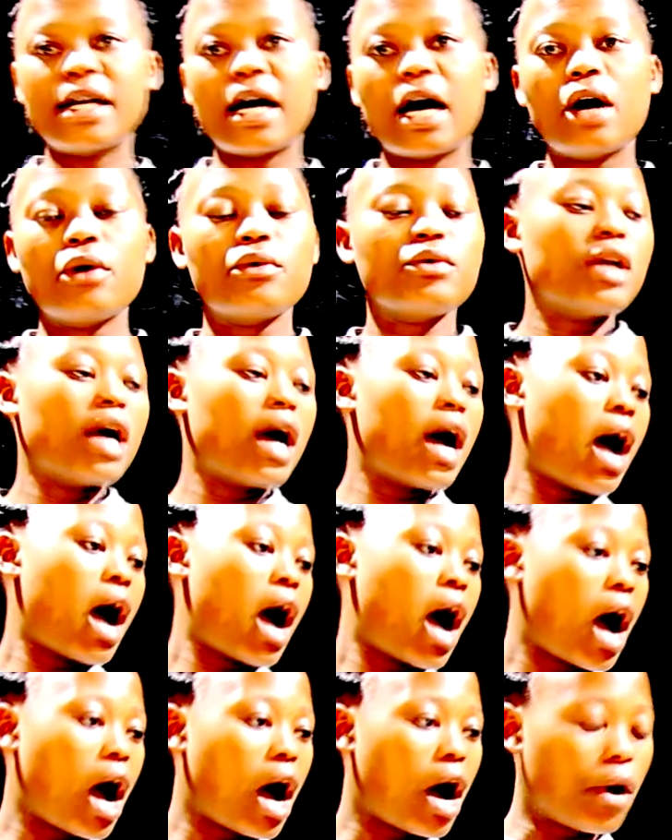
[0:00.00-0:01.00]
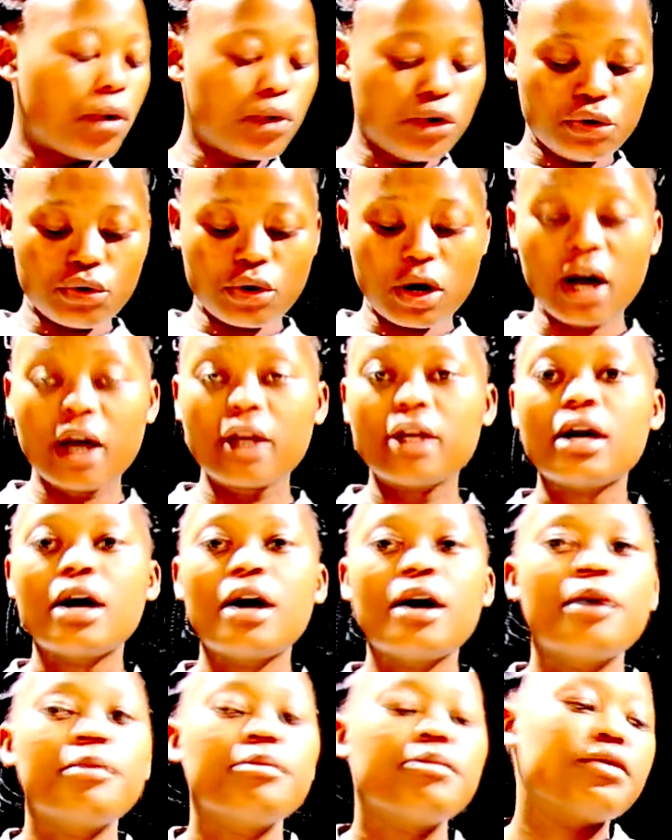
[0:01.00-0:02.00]
down how you can
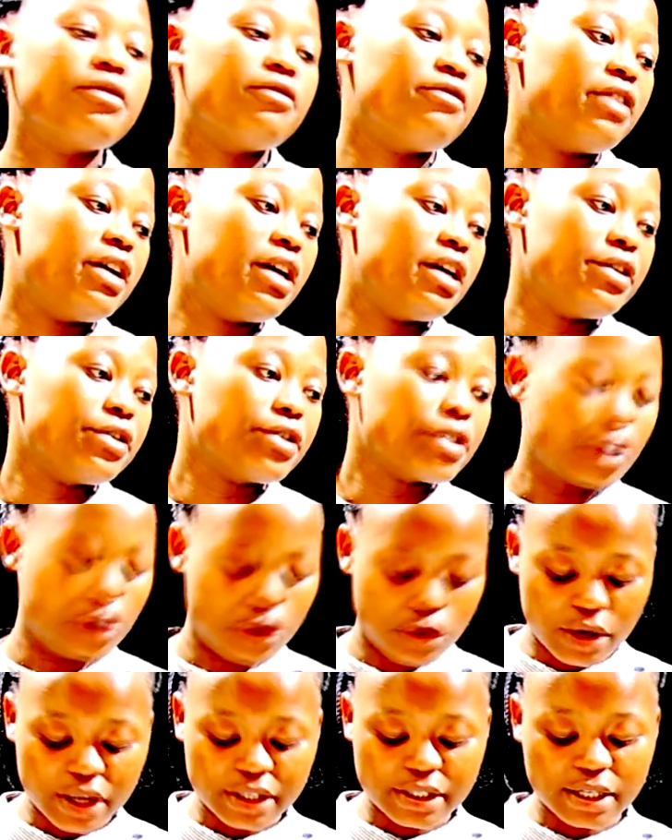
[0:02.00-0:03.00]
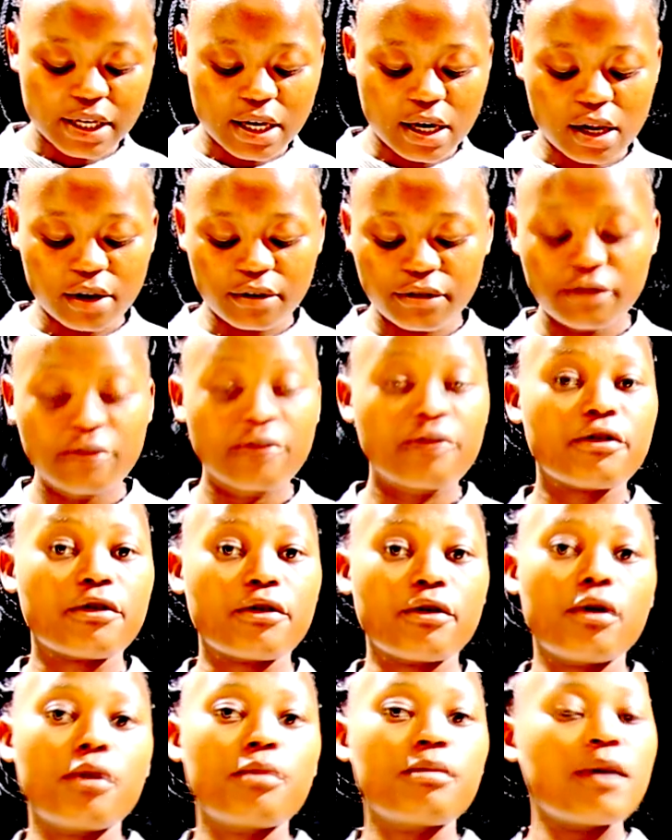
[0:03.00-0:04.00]
prevent yourself
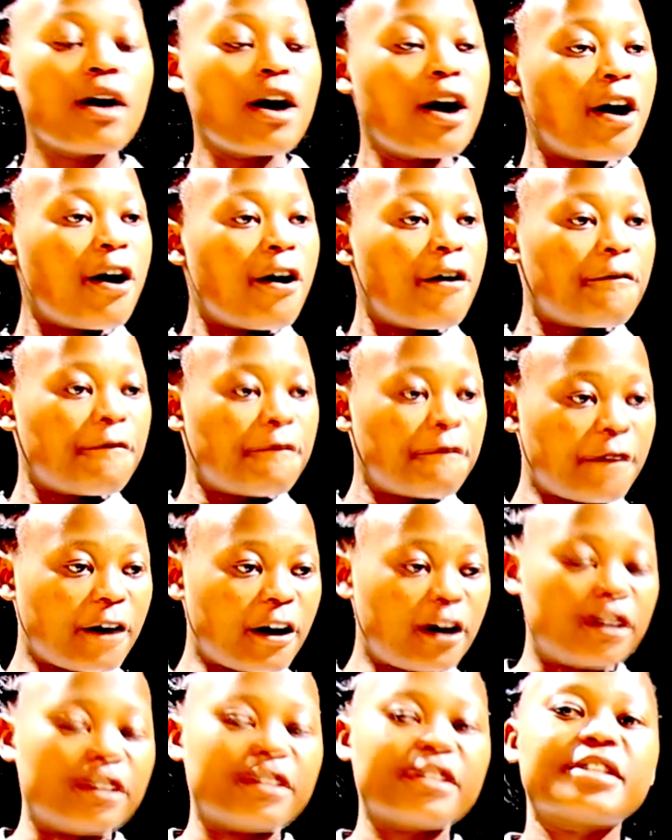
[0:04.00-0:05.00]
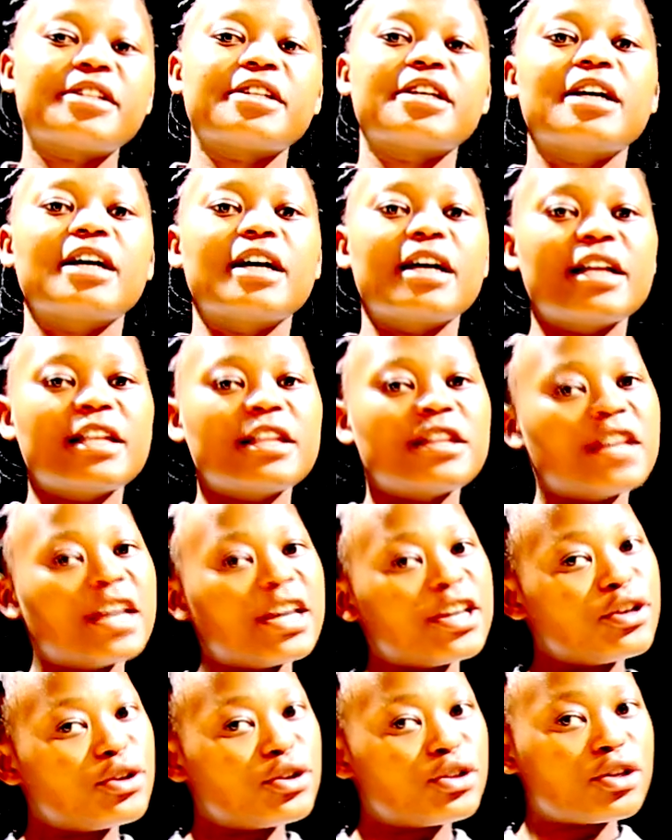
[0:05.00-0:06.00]
from falls.
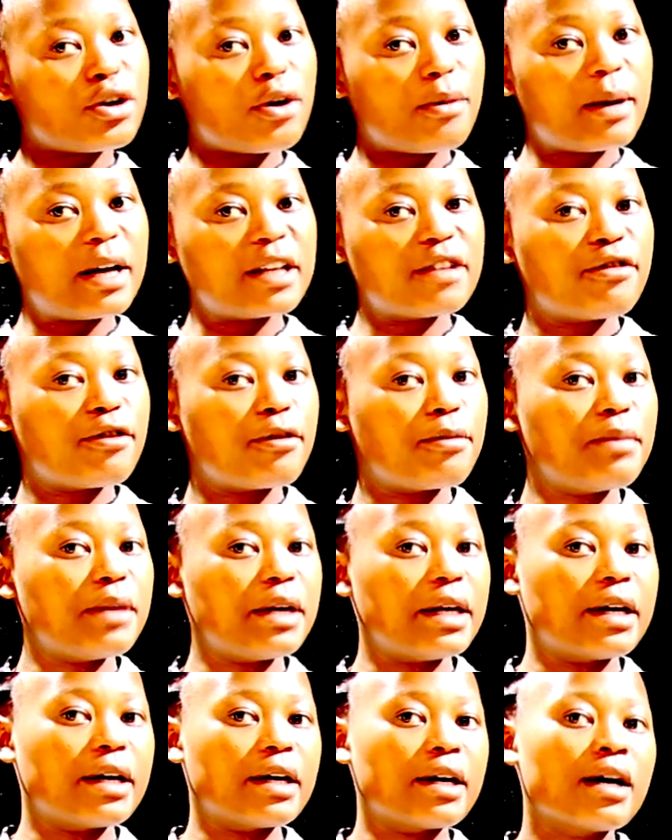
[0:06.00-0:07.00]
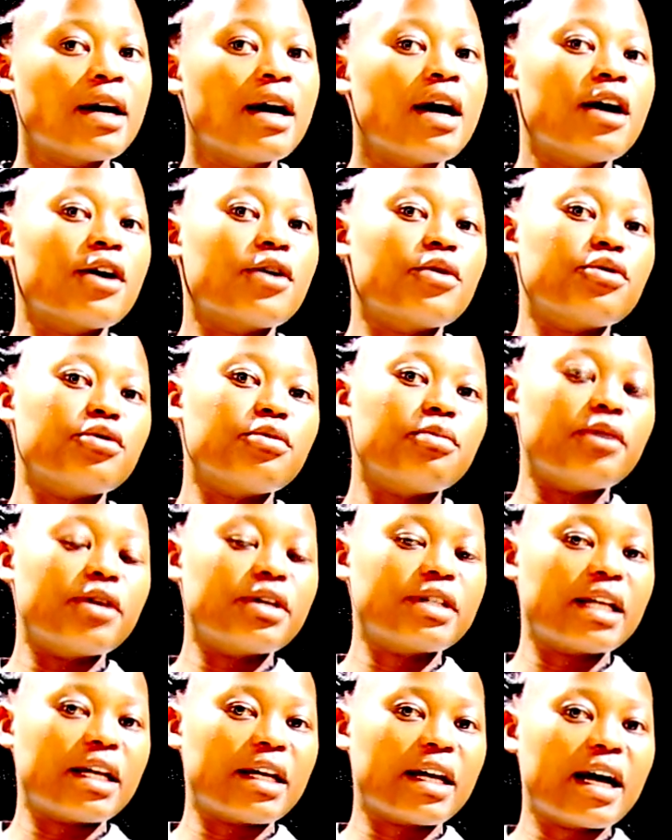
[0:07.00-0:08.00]
Thank you so much for being good
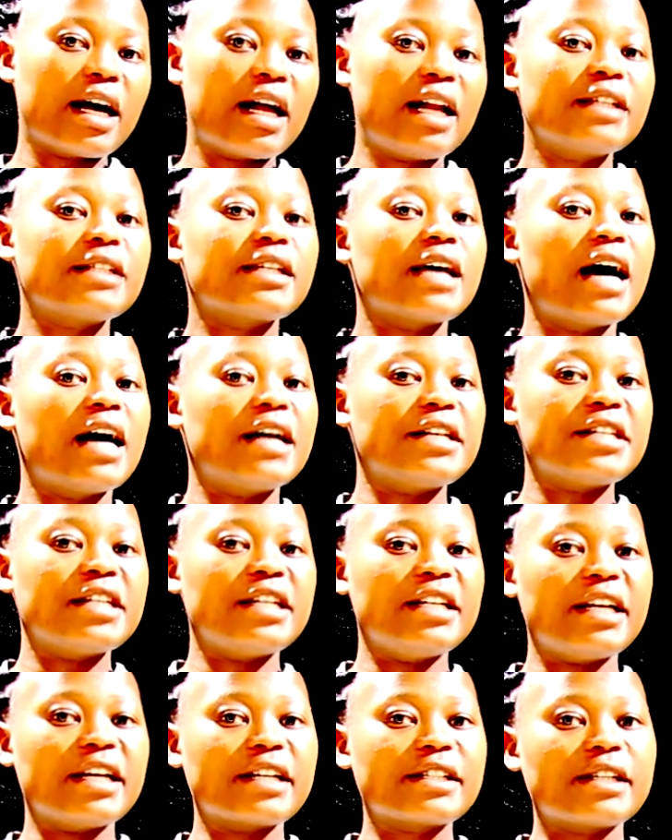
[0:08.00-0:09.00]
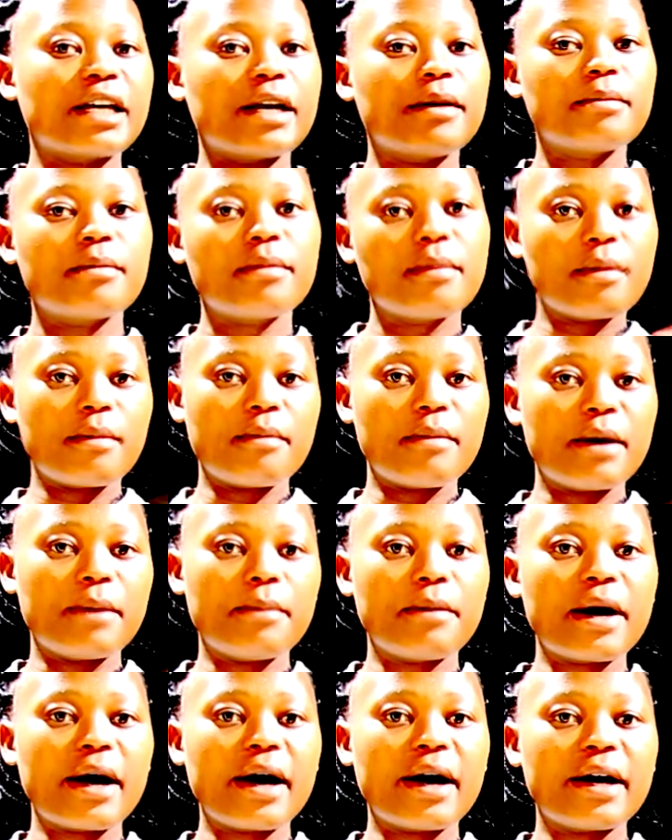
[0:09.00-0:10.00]
boys and girls. Until next time,
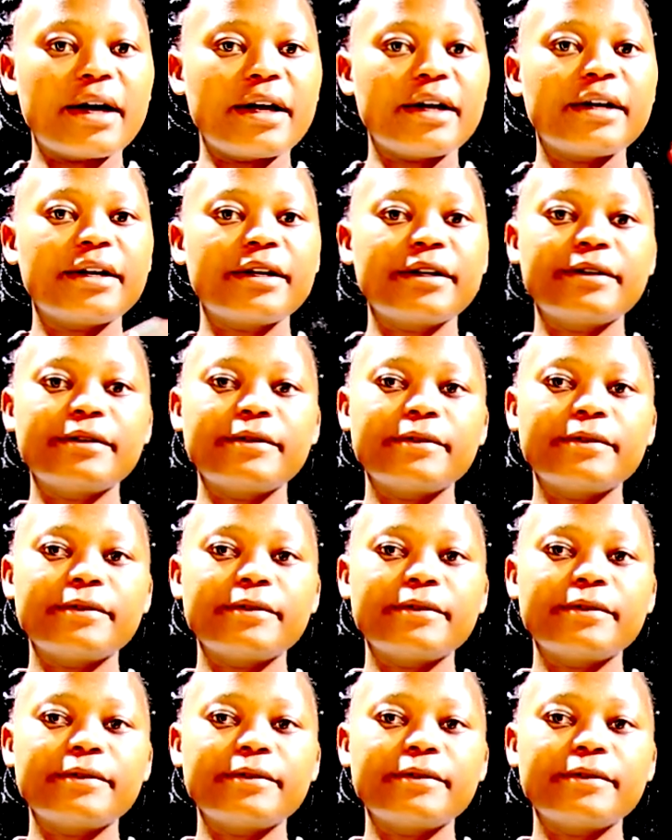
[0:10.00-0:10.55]
bye-bye.